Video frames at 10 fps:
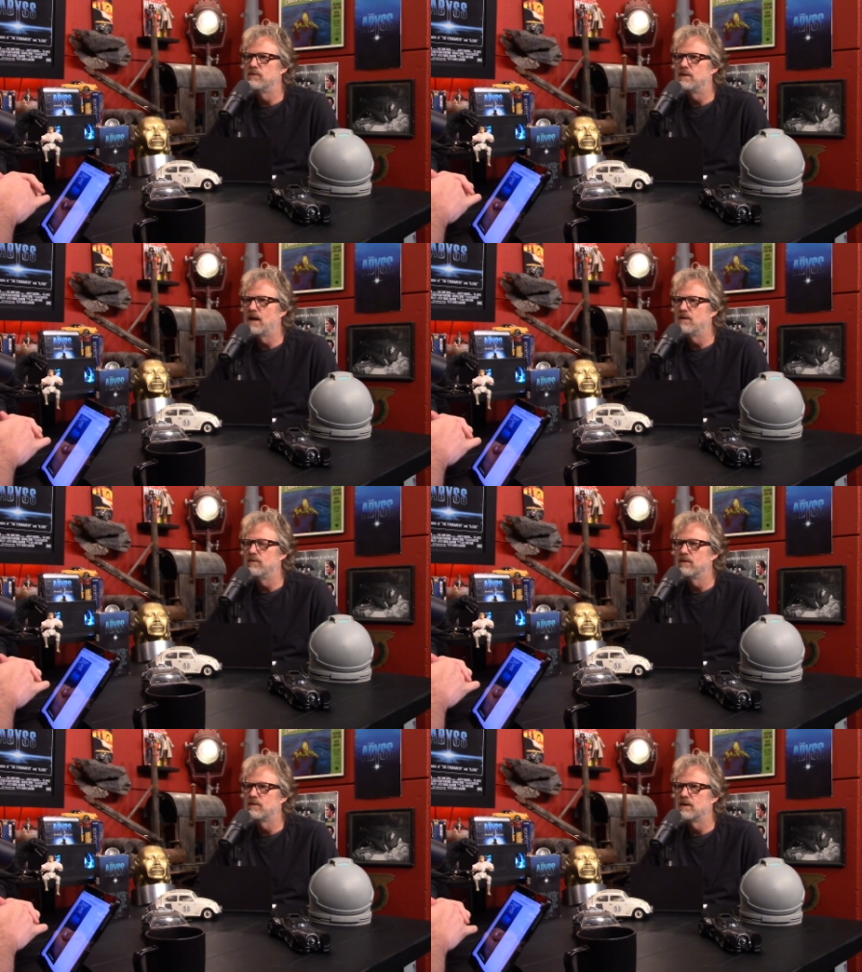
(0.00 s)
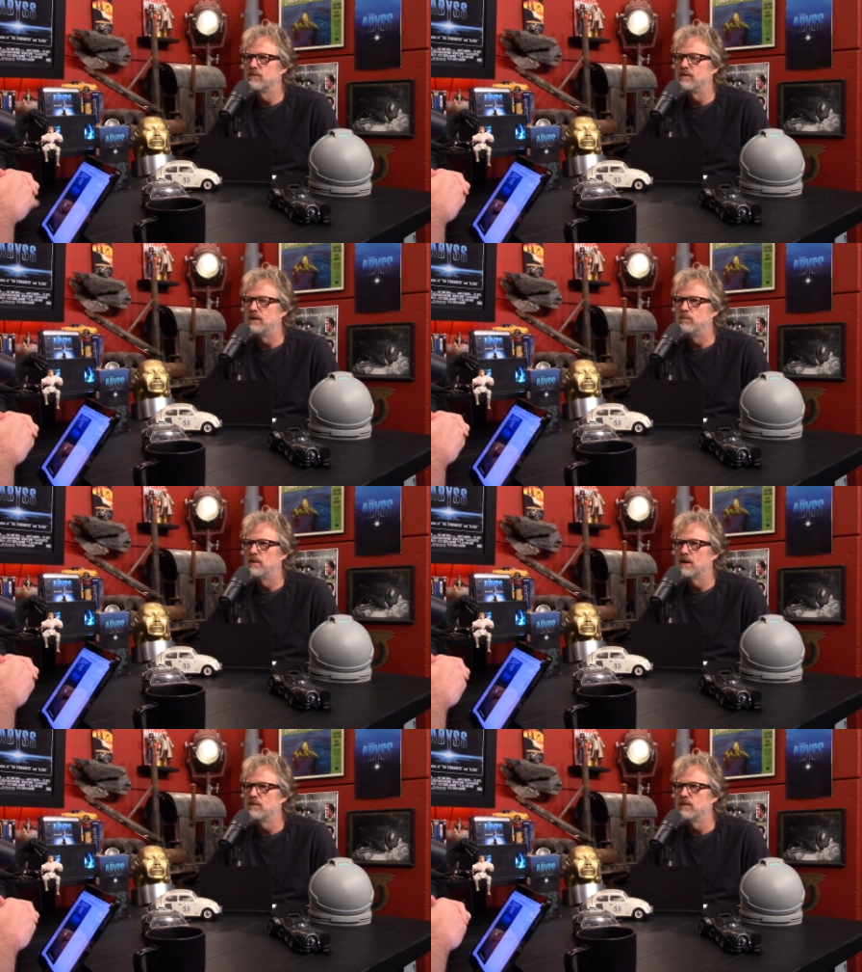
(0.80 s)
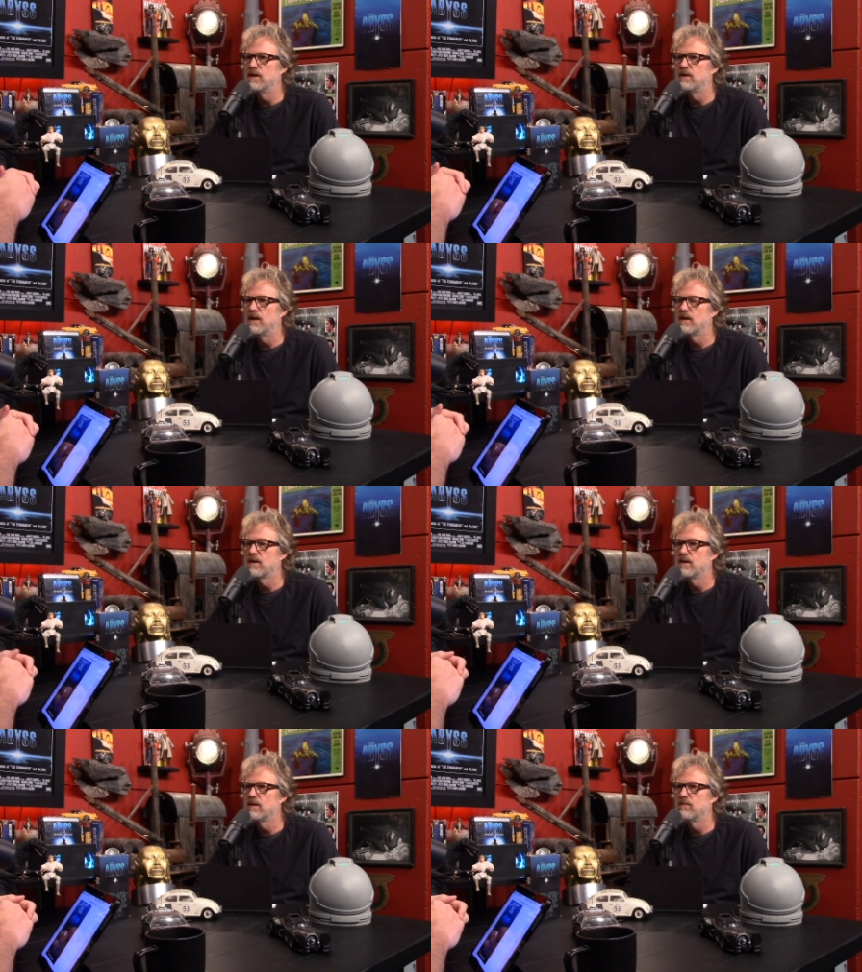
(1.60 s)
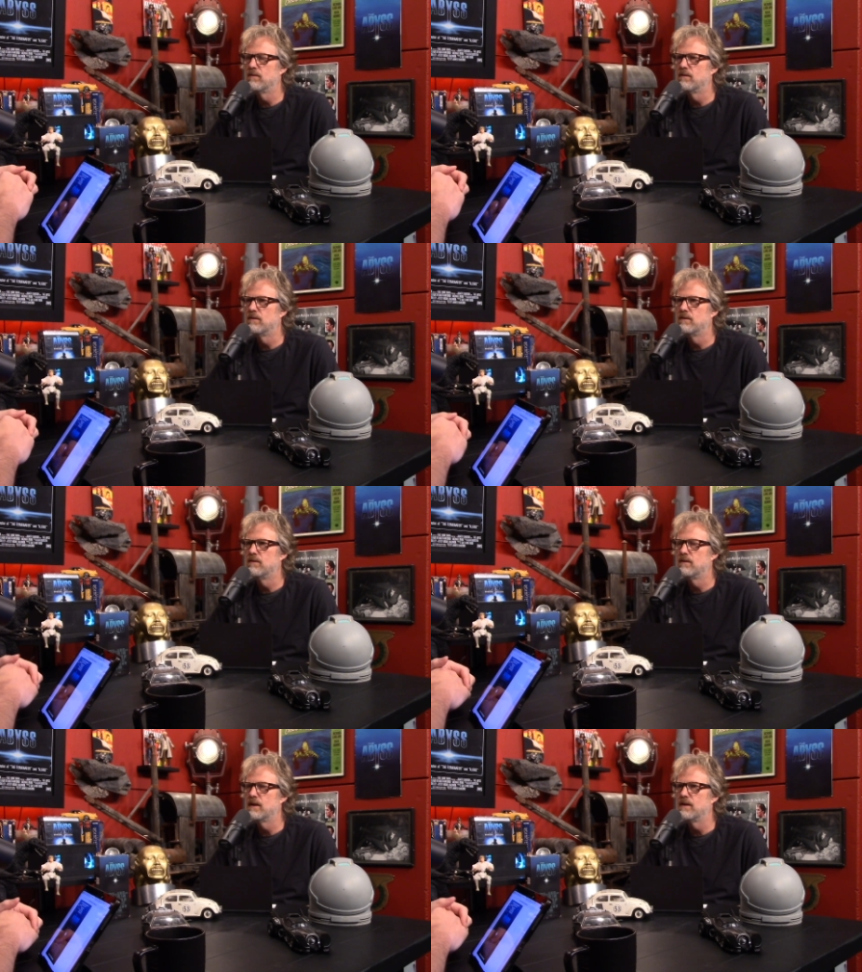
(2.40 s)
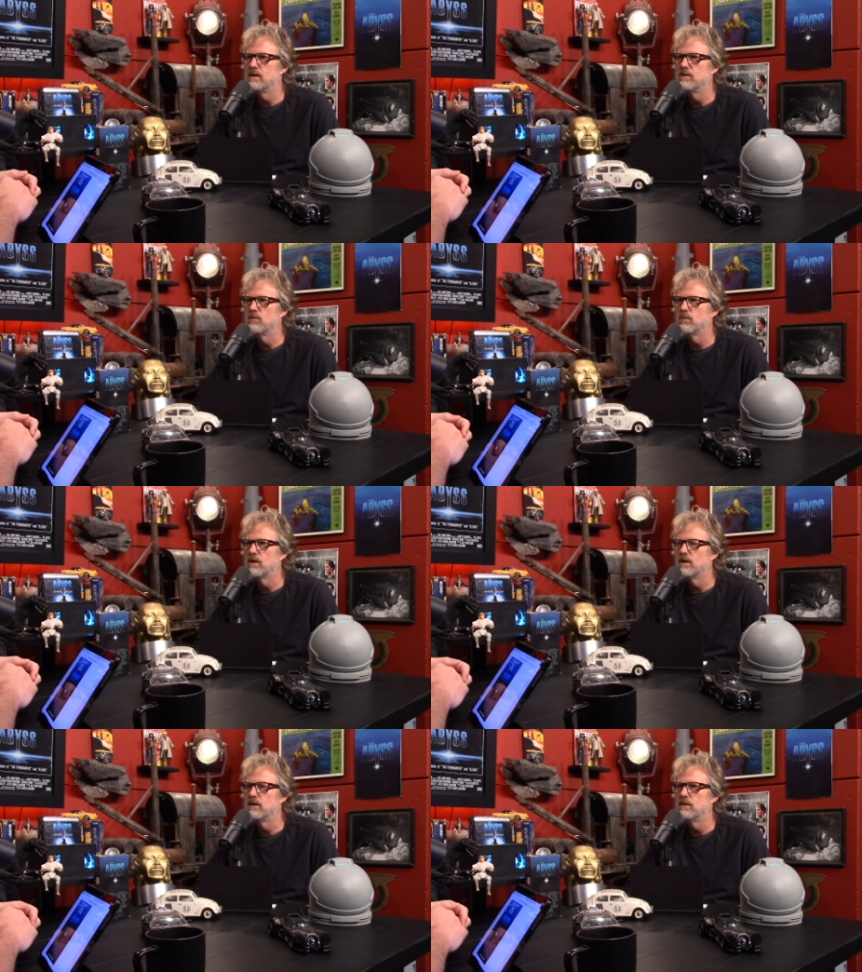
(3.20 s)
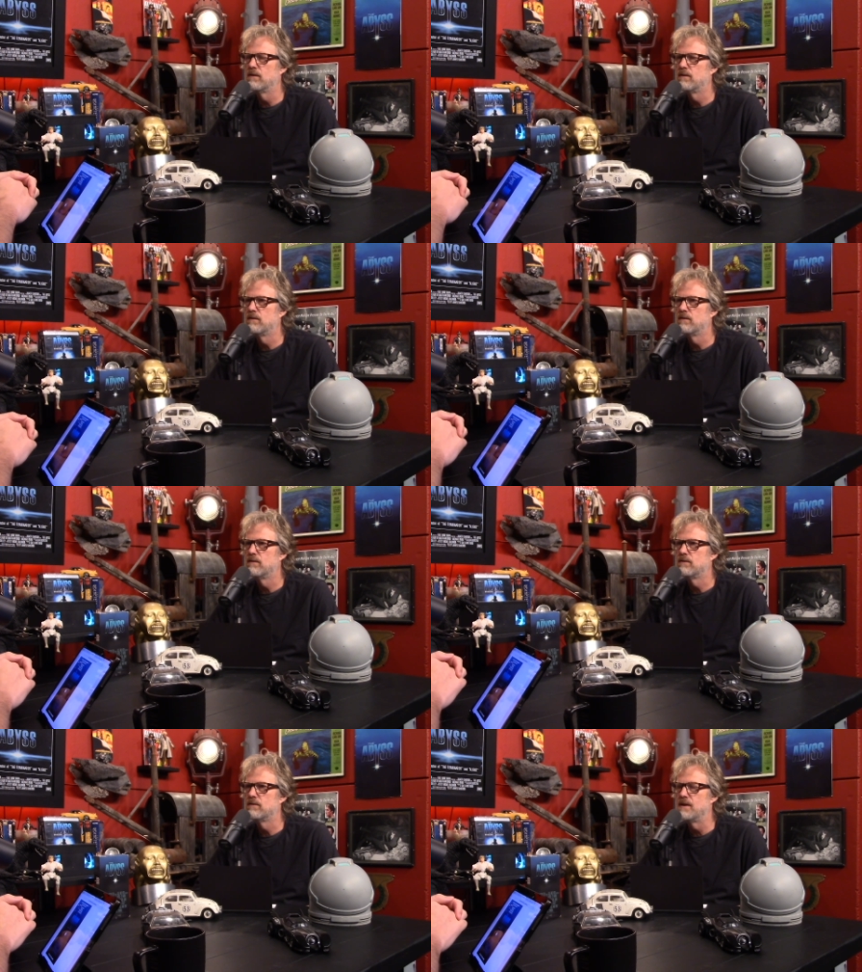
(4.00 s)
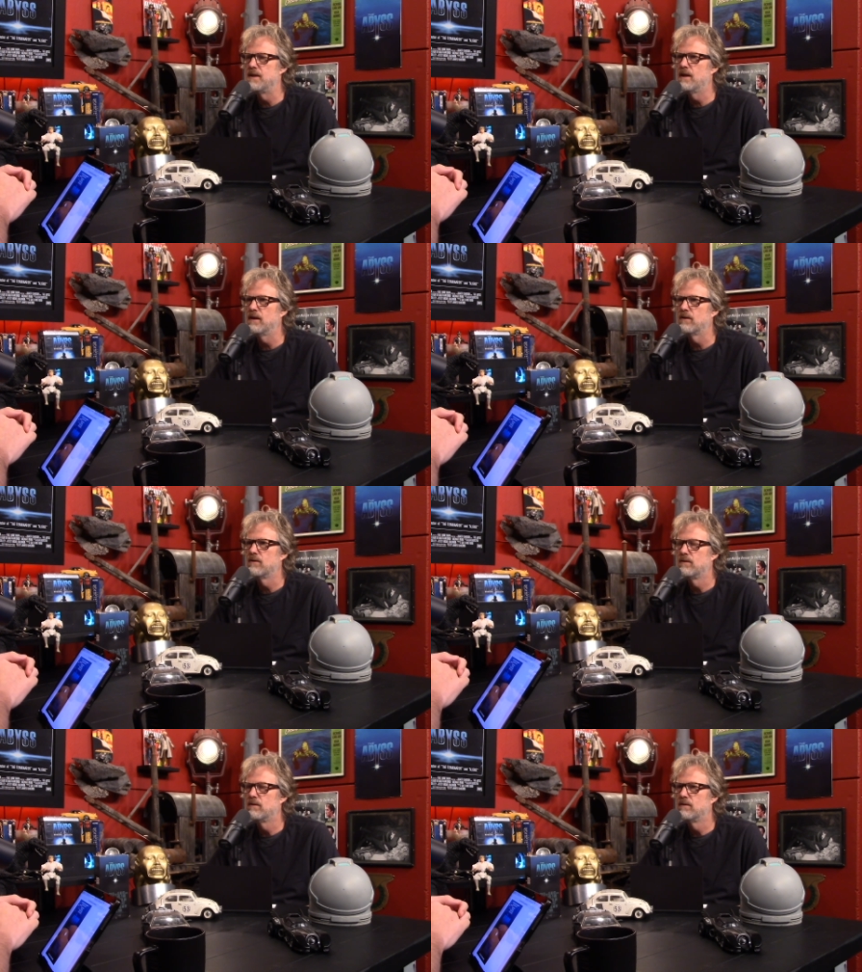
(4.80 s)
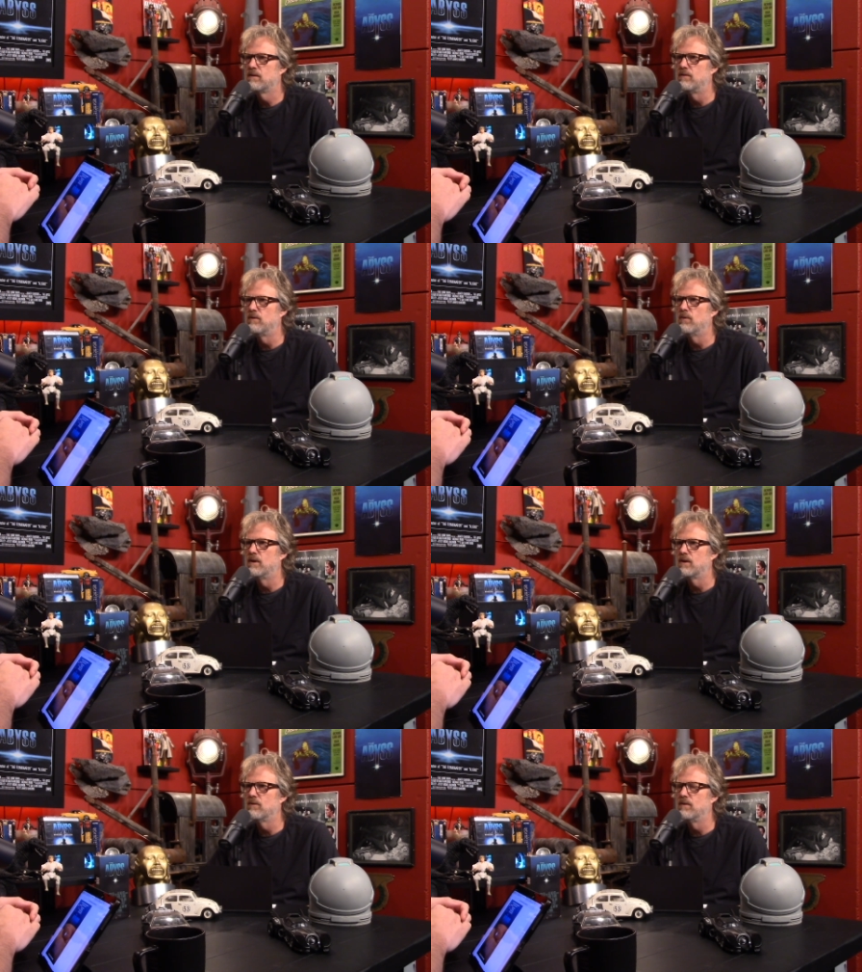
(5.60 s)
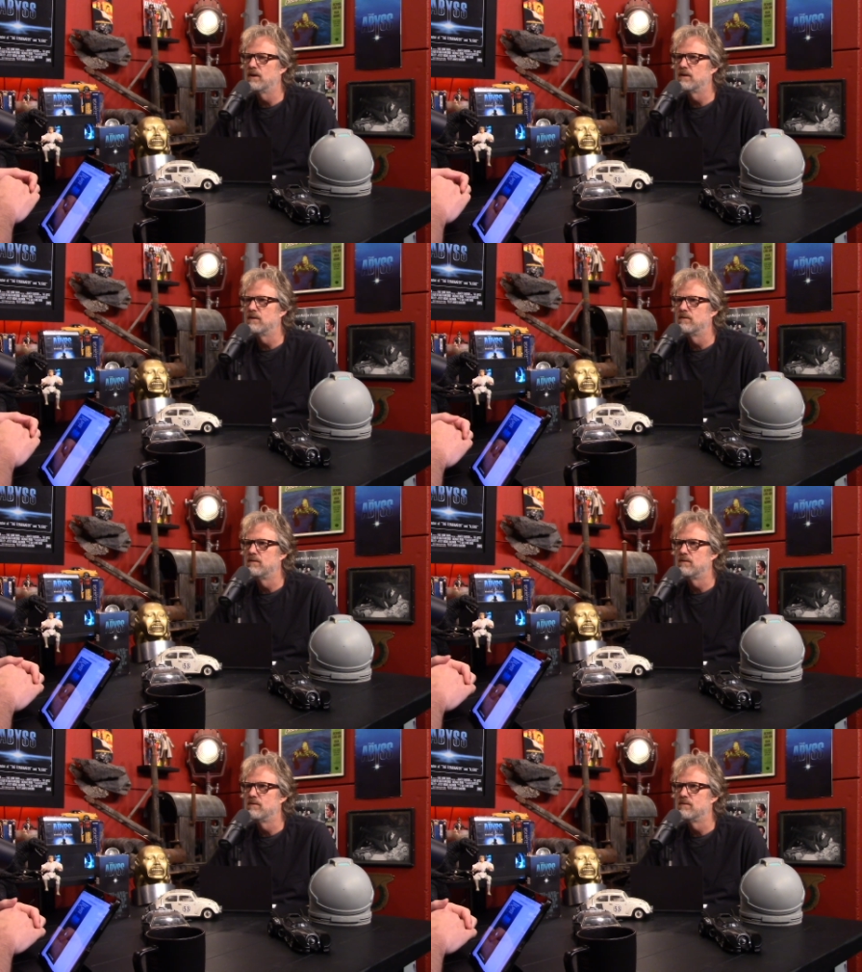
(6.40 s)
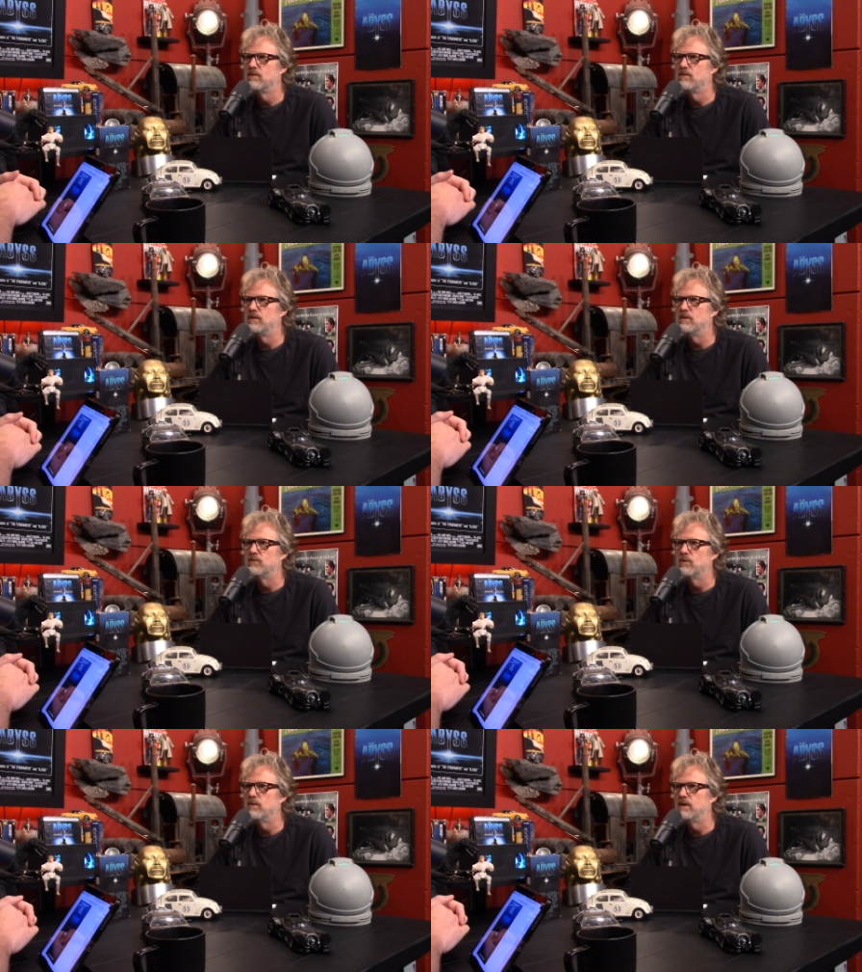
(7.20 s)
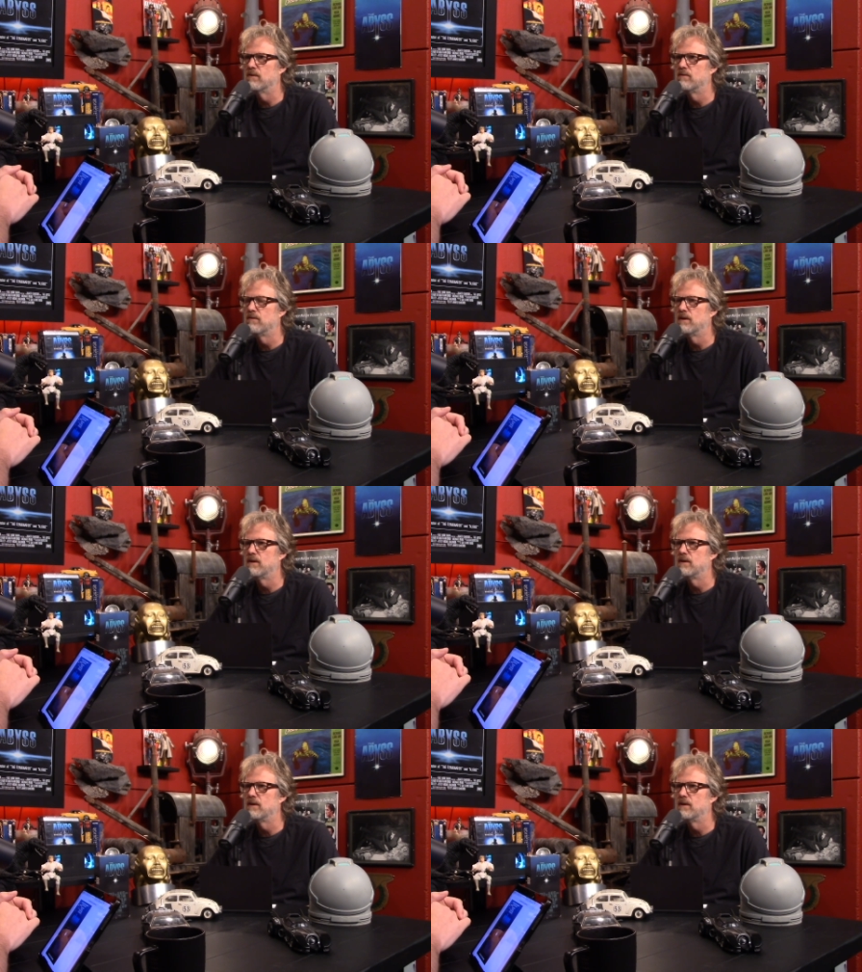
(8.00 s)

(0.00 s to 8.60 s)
diving stuff and deep diving, and that kind of led to his work on Titanic because he wanted to go down and see it for real, right?